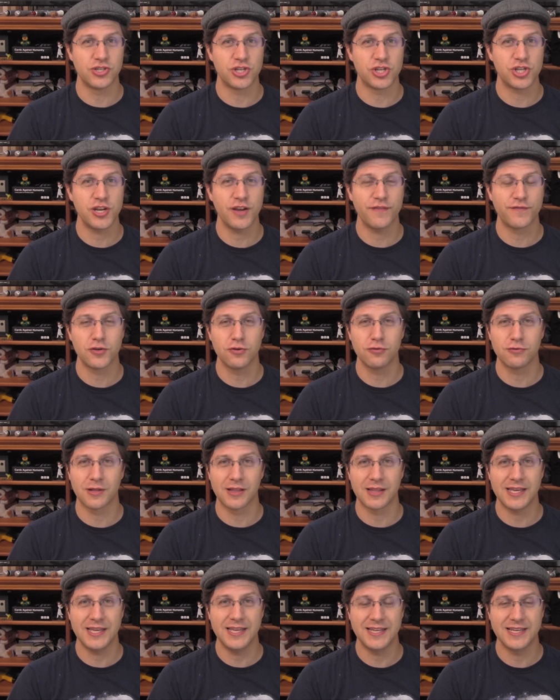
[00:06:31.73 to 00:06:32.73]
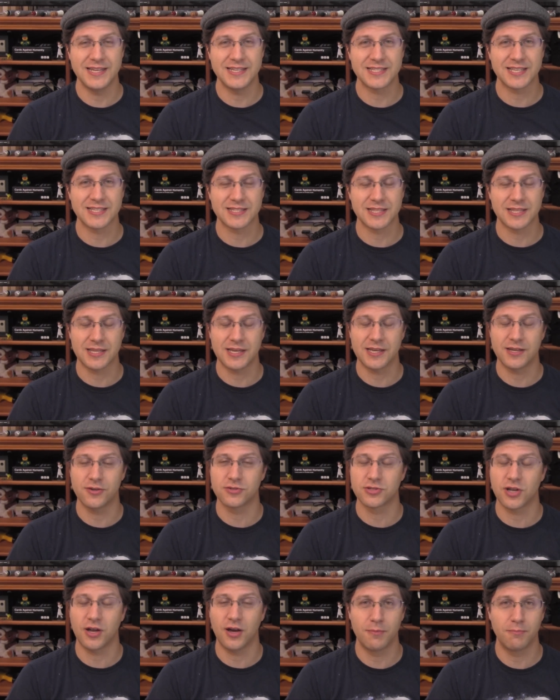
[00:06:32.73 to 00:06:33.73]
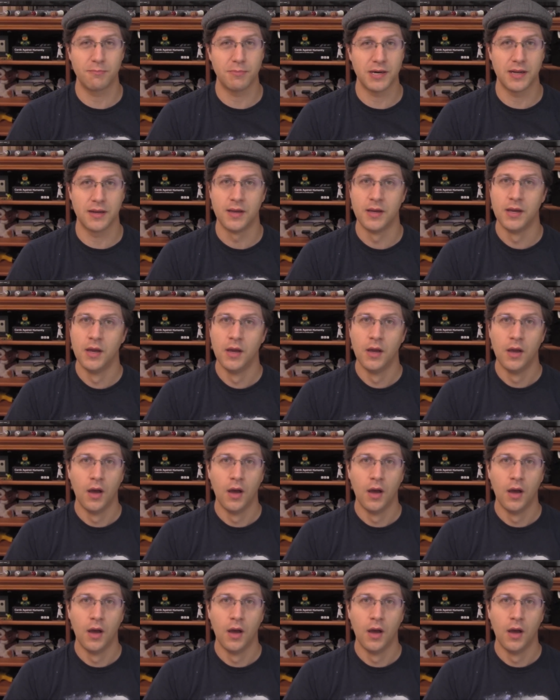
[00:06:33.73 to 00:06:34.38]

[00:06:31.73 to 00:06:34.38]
shift who the lead is as the thing goes on but